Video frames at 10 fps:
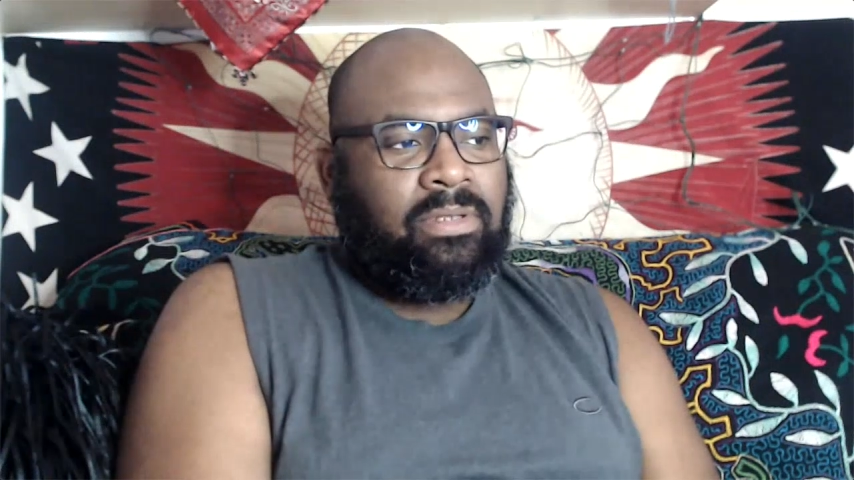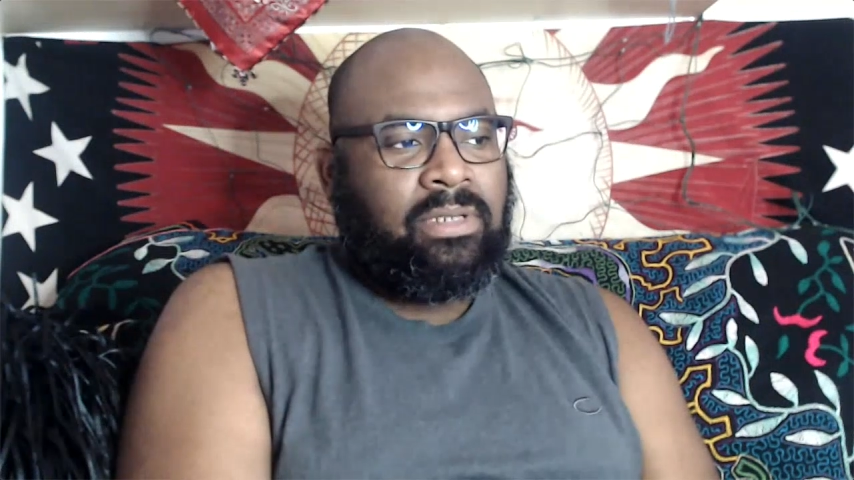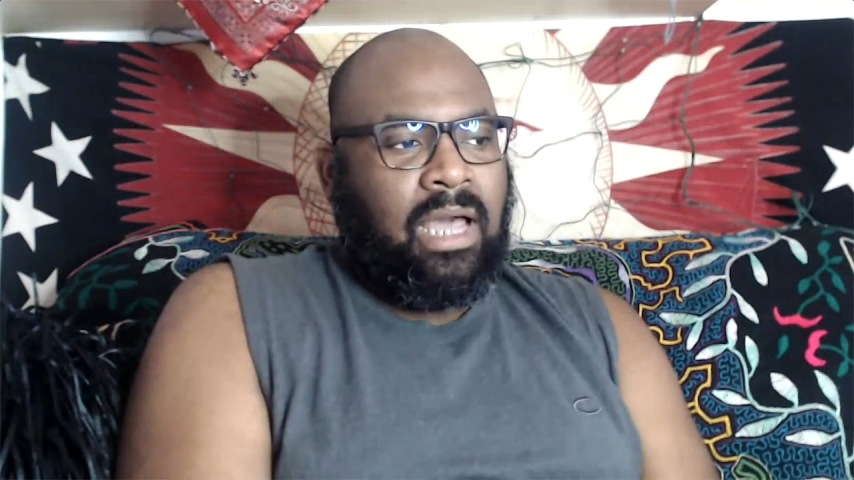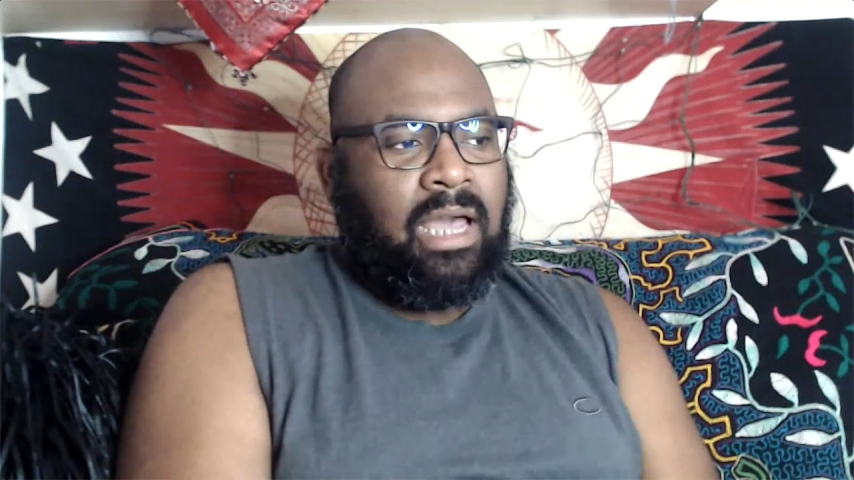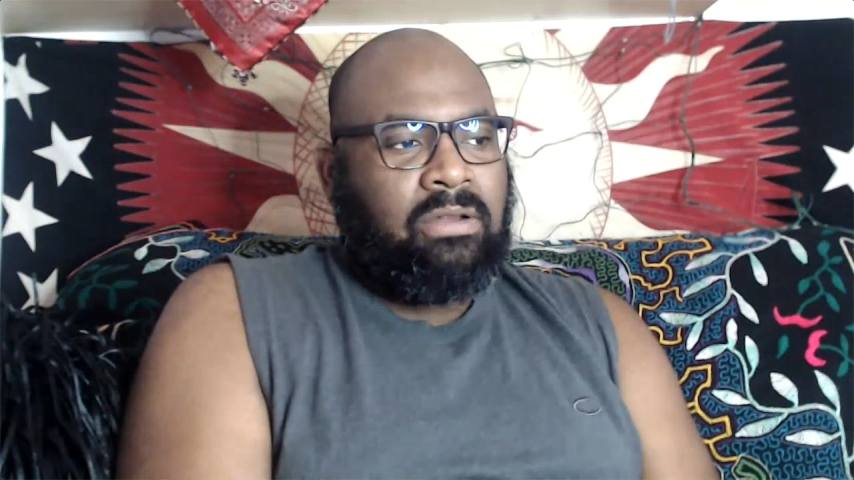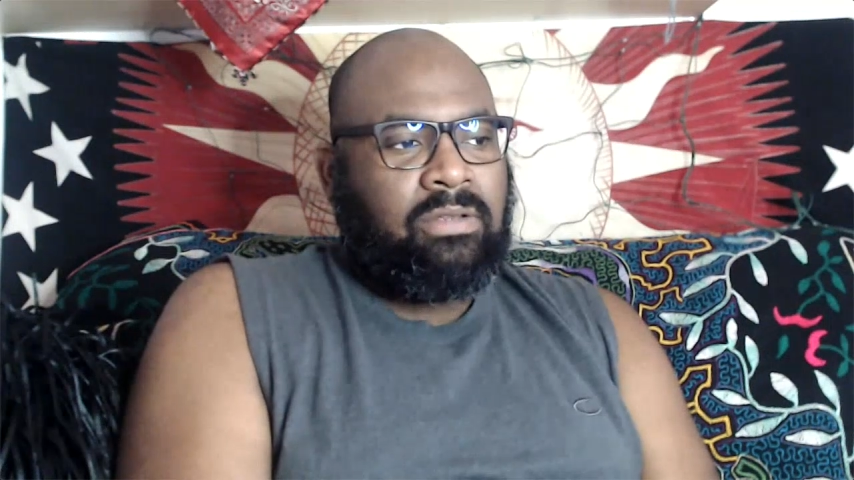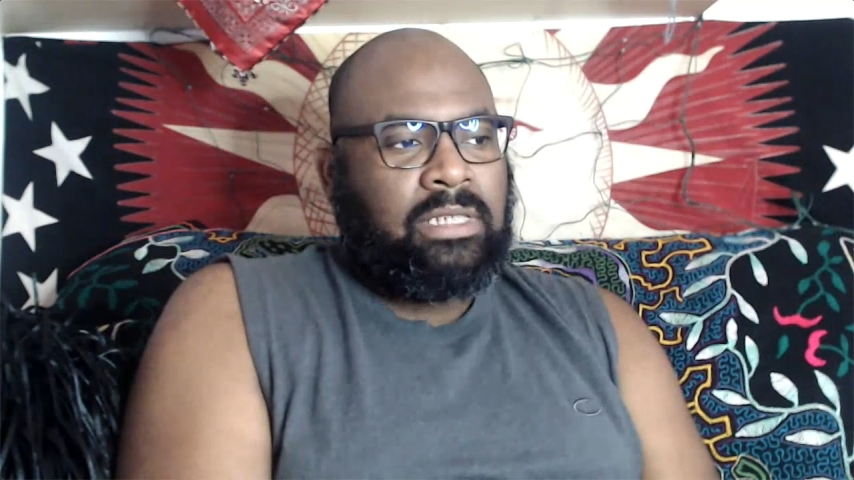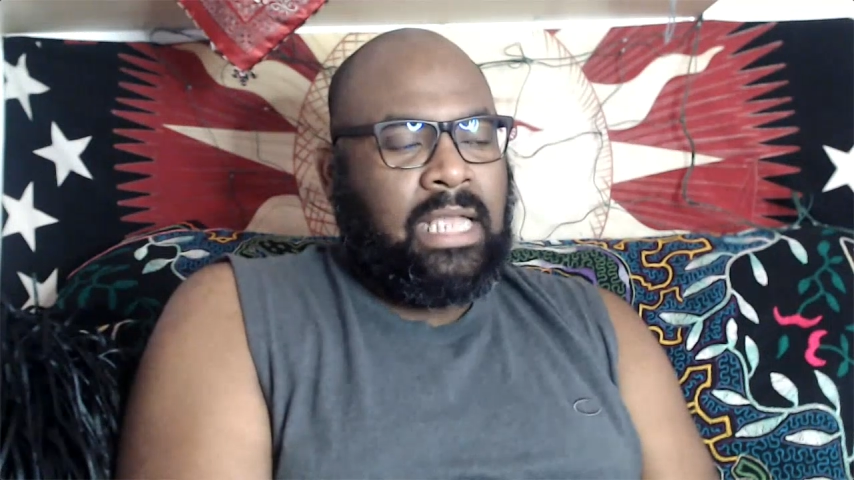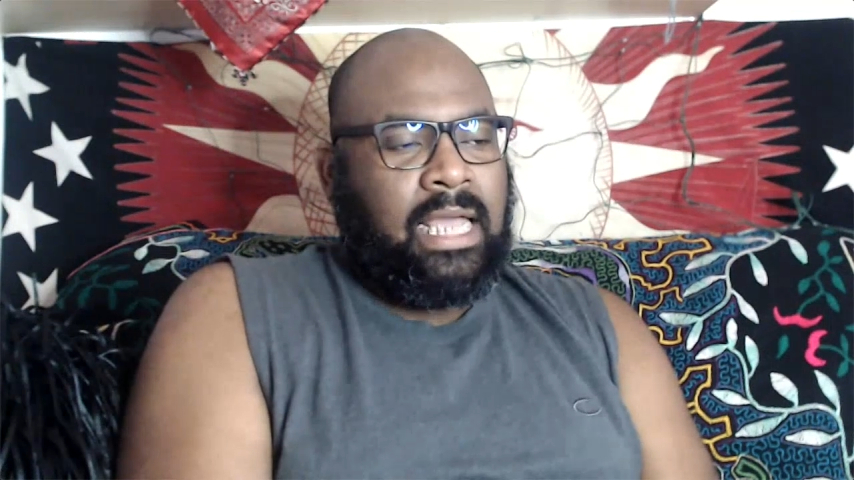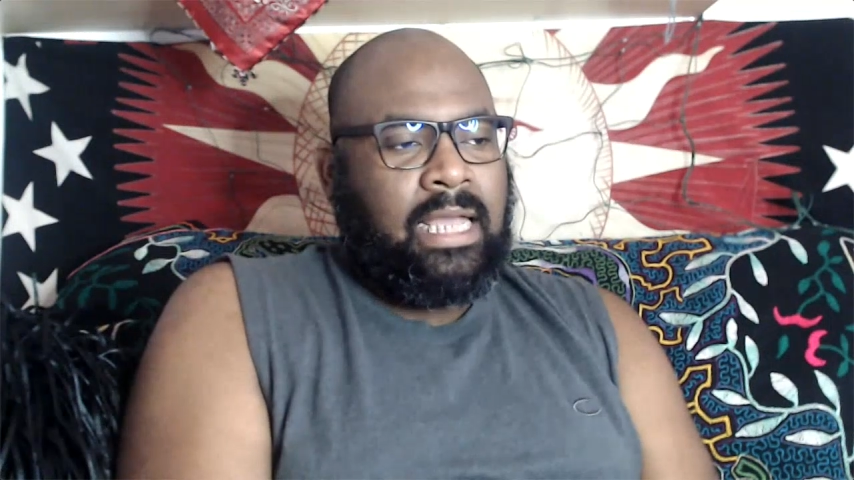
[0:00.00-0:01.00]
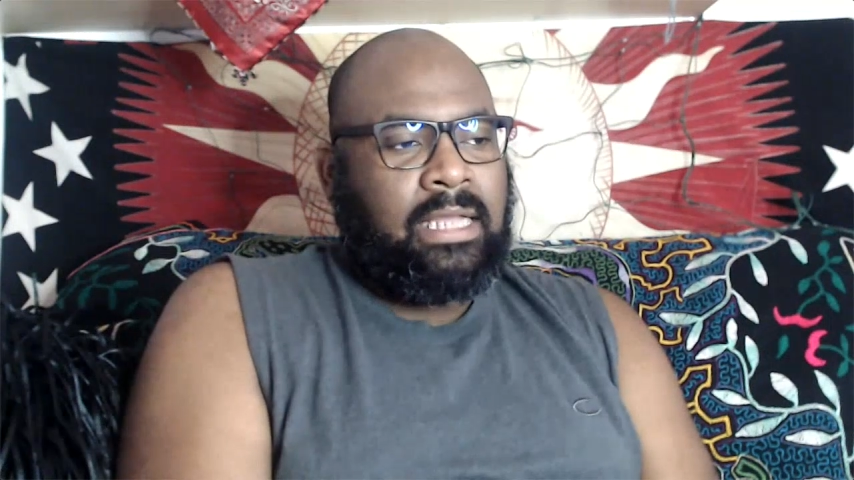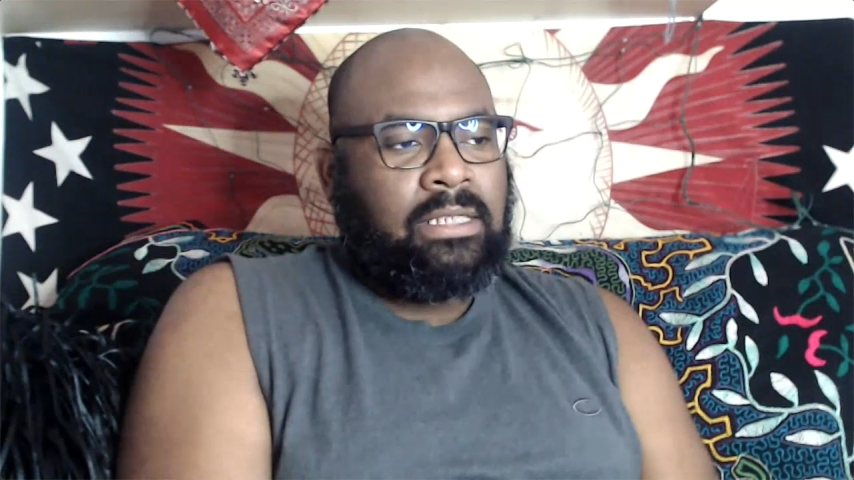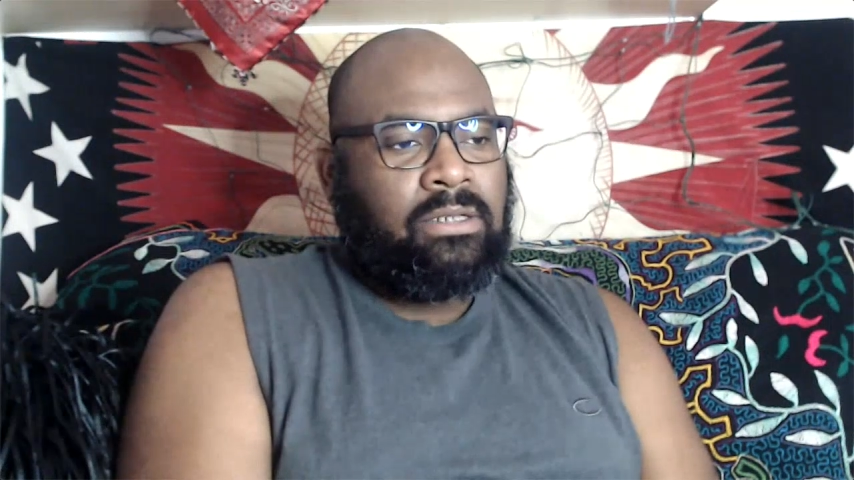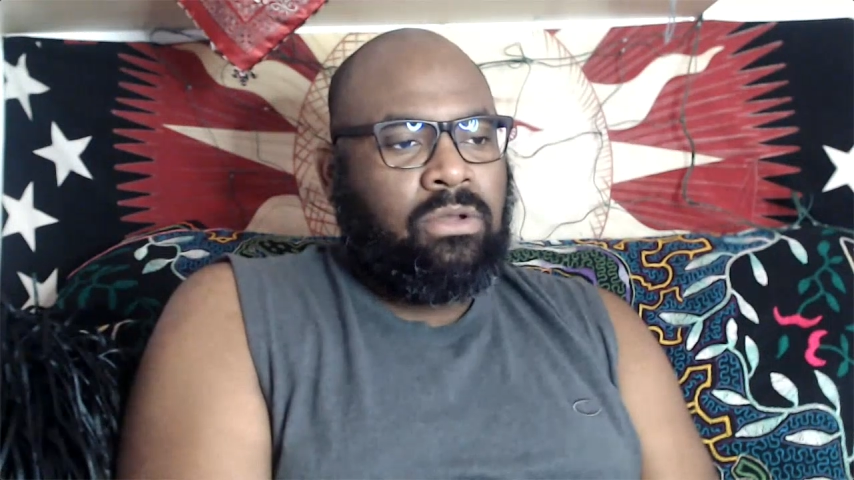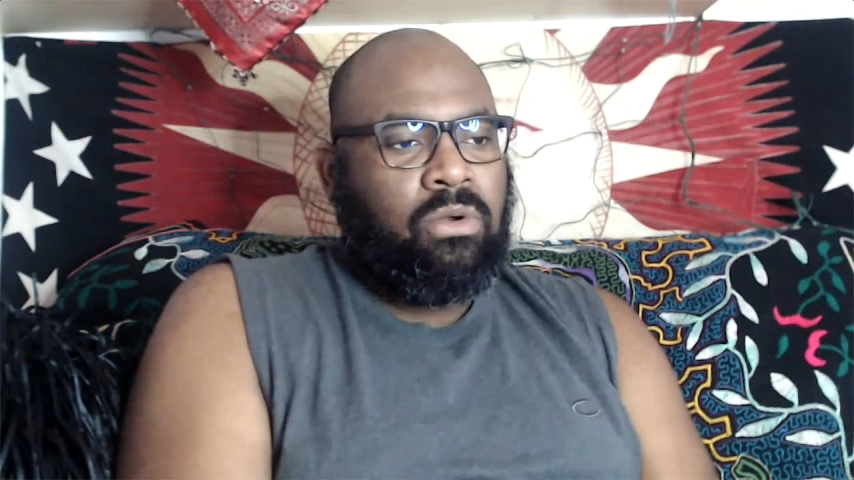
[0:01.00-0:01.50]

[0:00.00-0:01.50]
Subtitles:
to understand